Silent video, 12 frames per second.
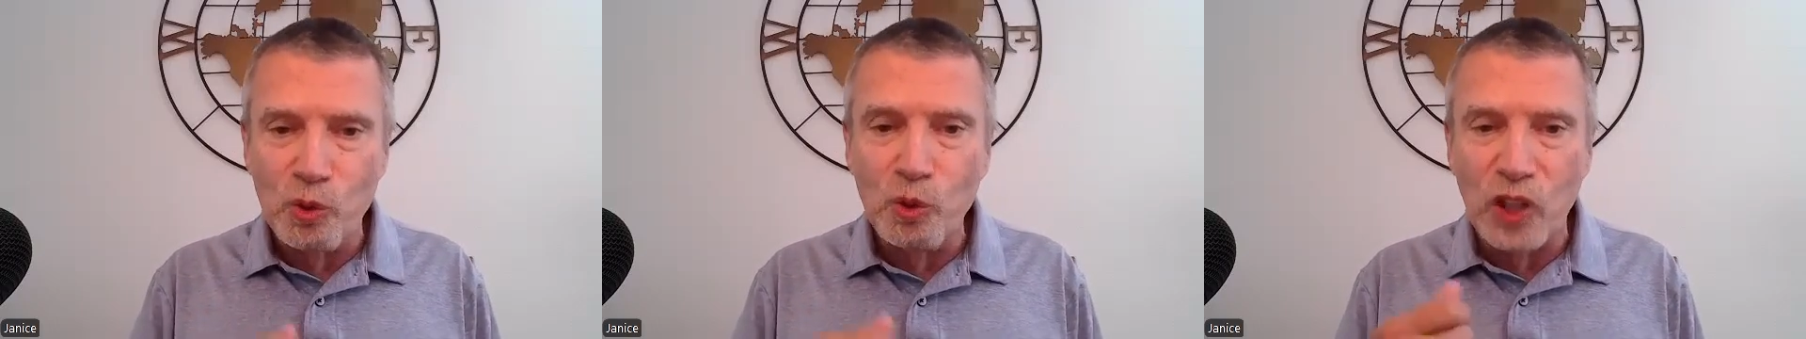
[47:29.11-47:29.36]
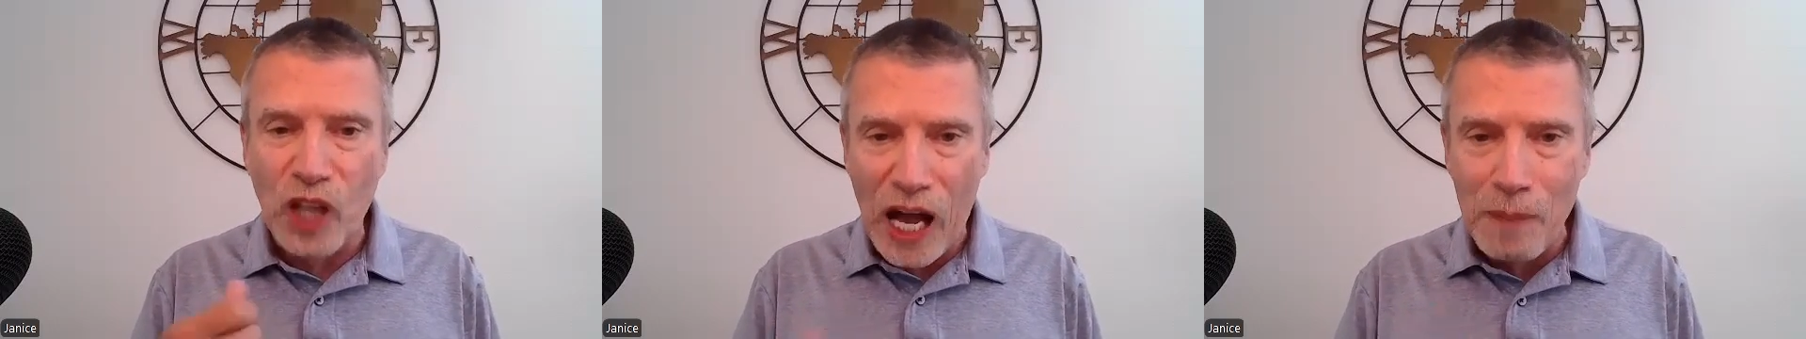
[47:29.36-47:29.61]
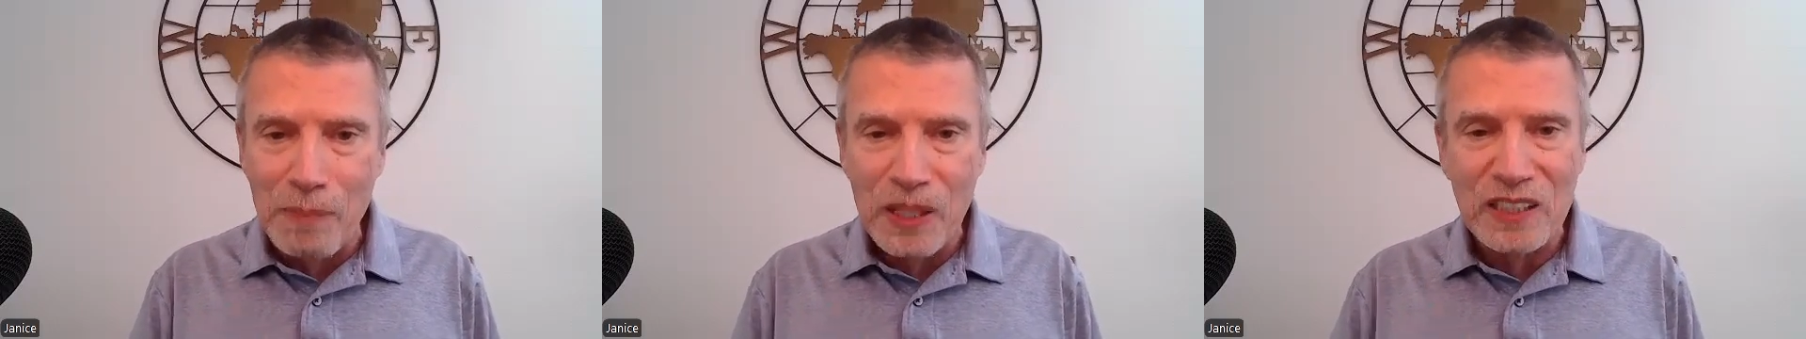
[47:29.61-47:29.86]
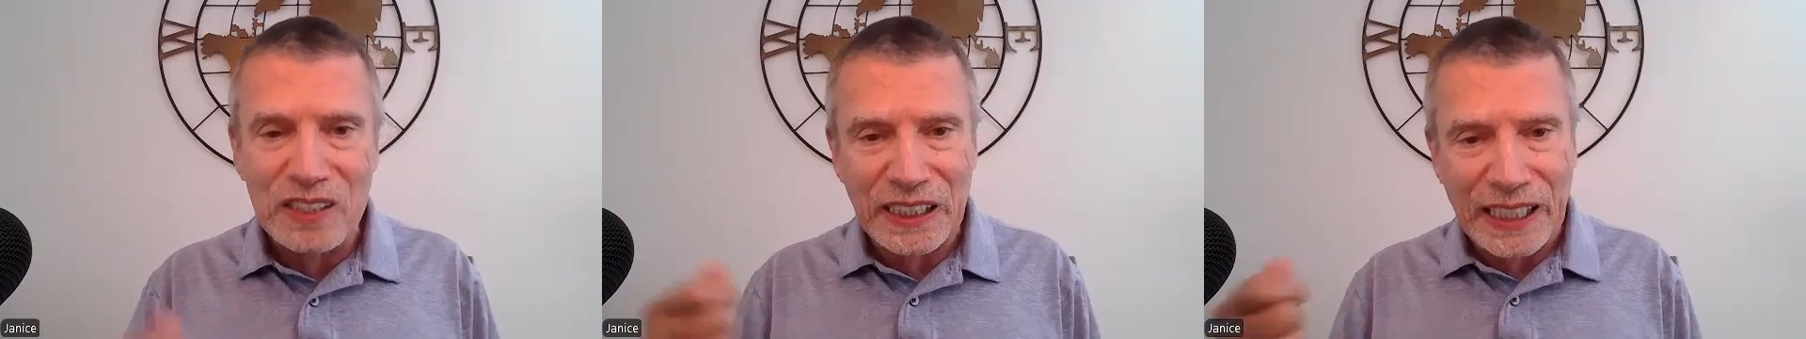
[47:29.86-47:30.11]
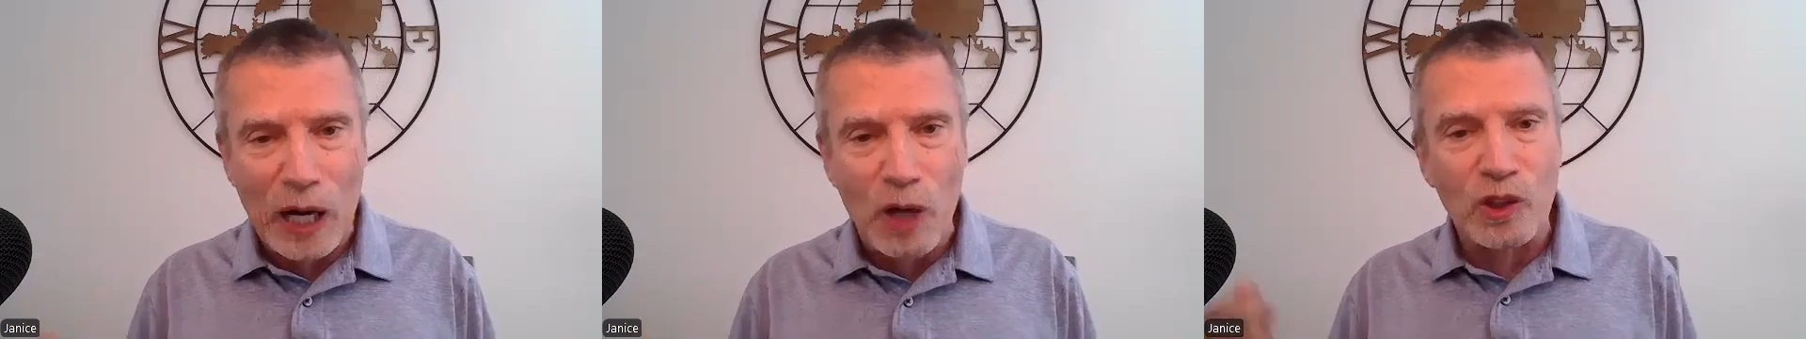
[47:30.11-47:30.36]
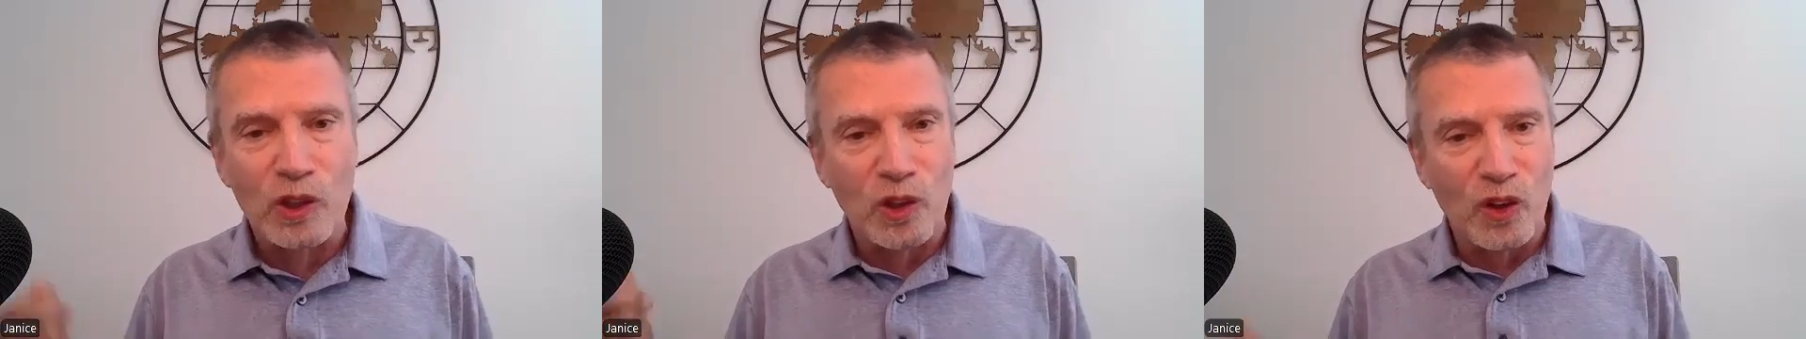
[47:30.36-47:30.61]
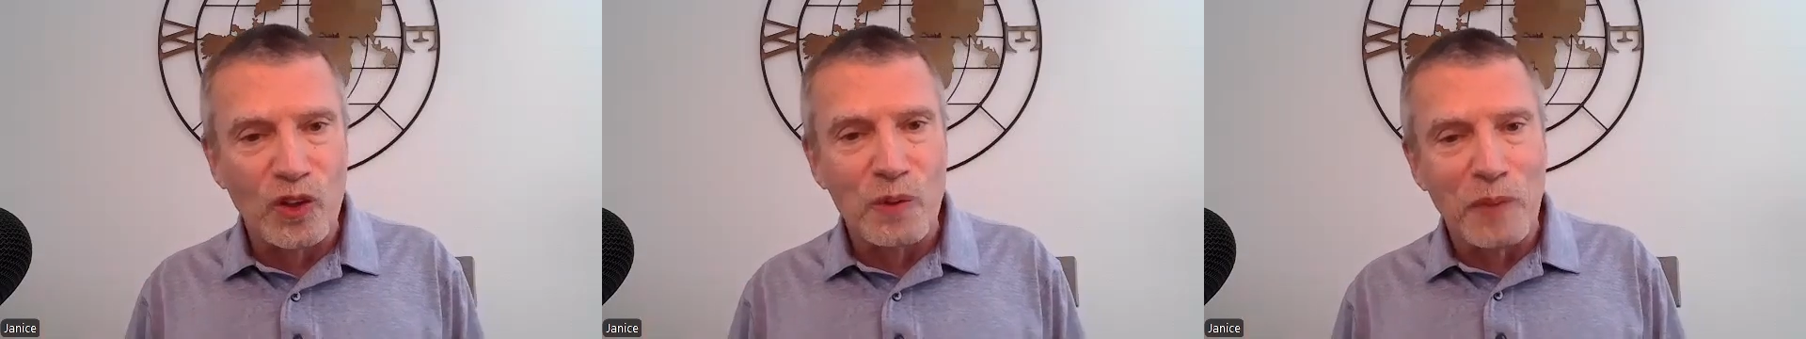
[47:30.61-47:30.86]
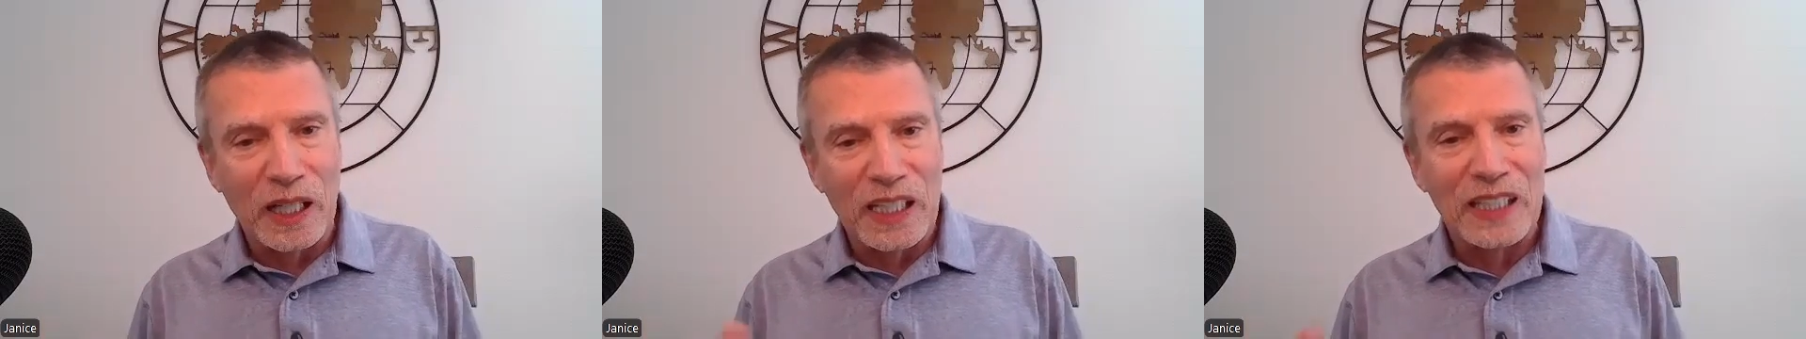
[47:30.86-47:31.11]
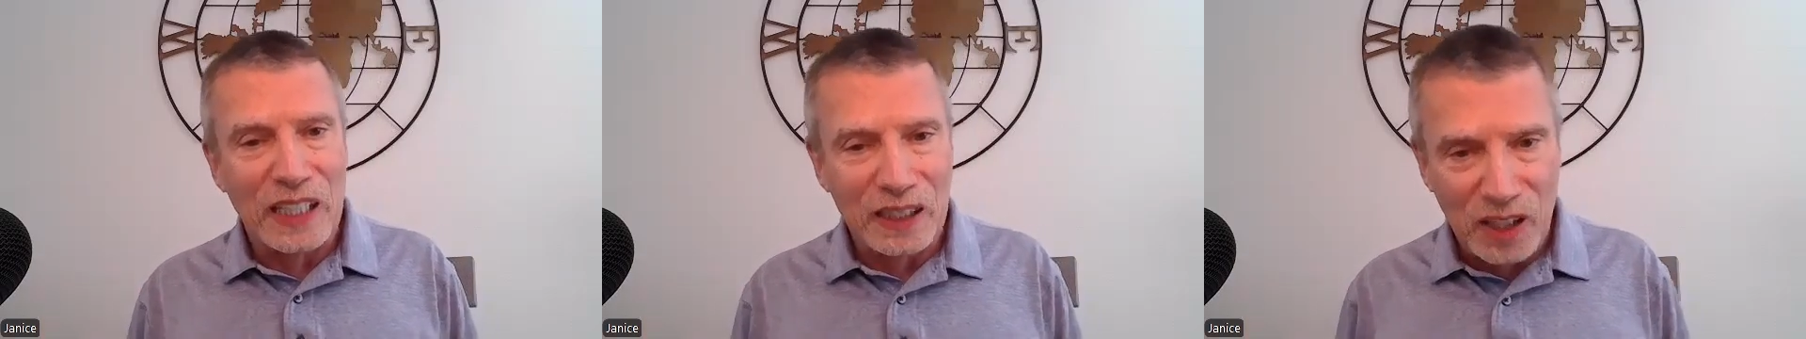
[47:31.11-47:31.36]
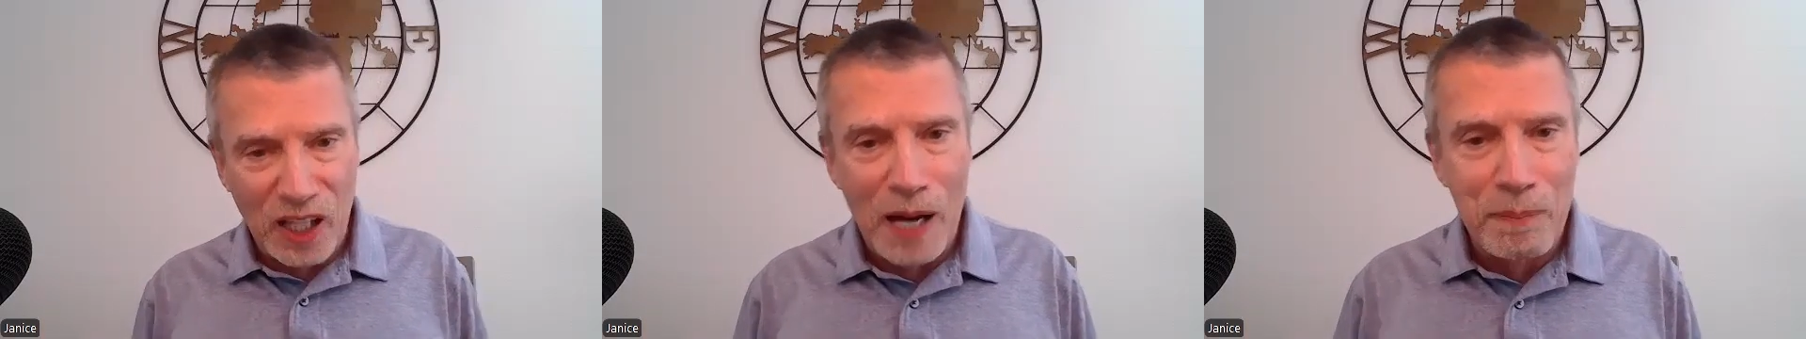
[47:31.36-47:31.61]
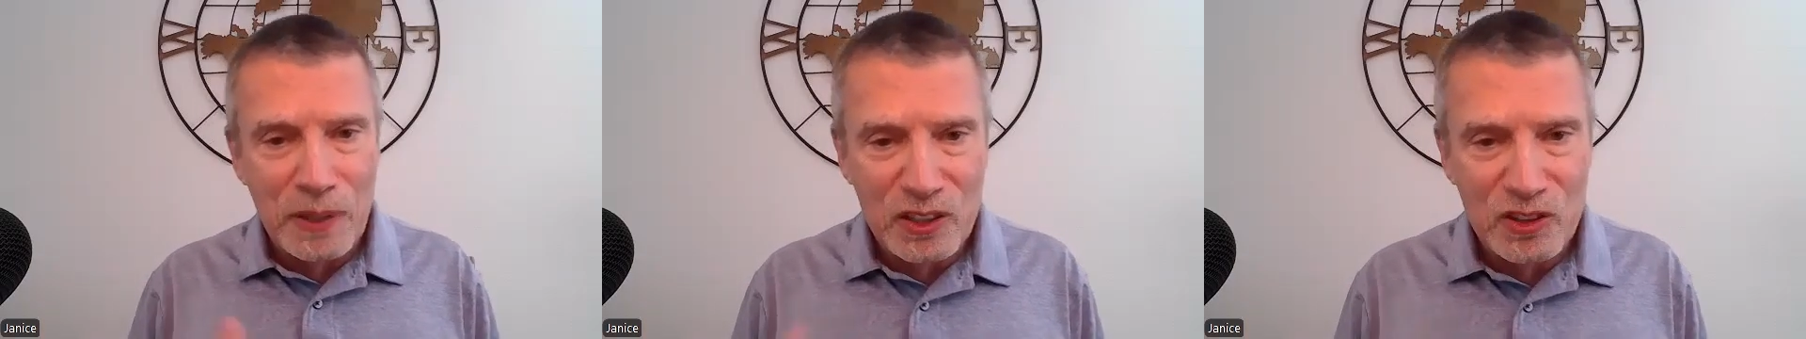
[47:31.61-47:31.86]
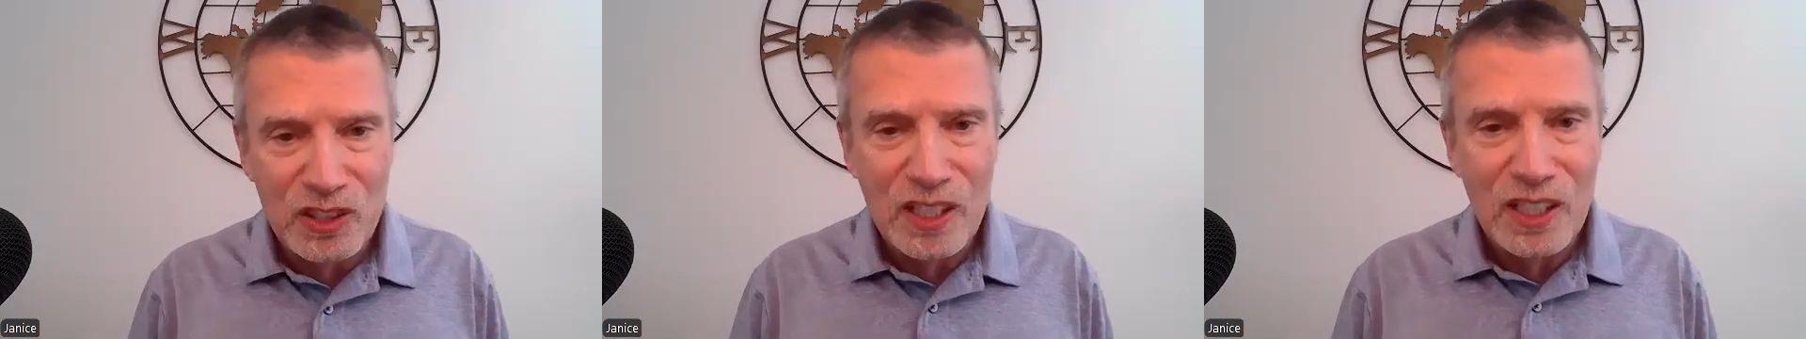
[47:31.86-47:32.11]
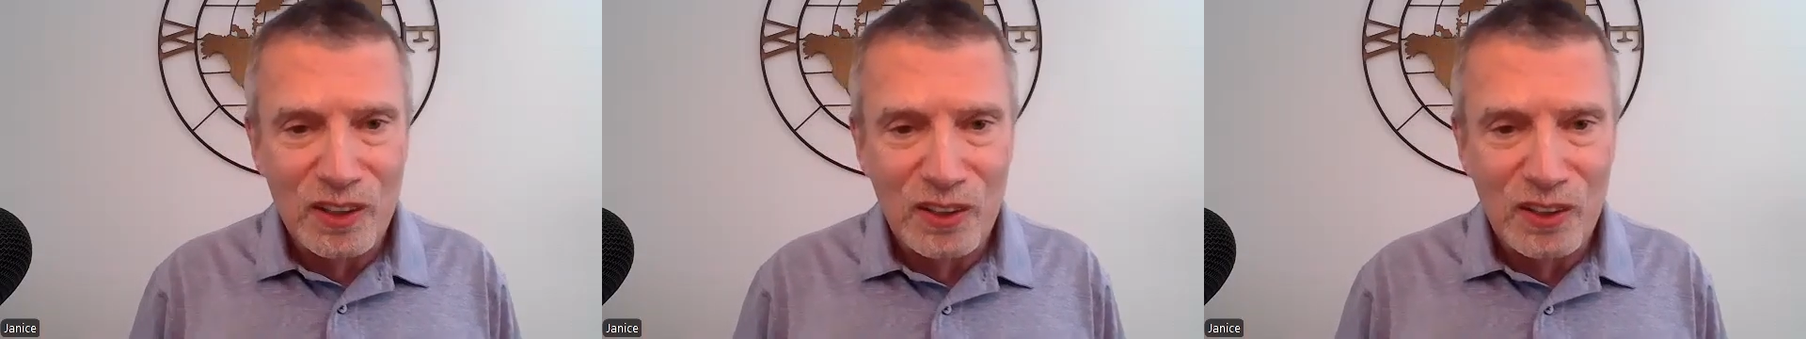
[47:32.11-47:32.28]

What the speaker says: to lobby, to counter all the money that lobbies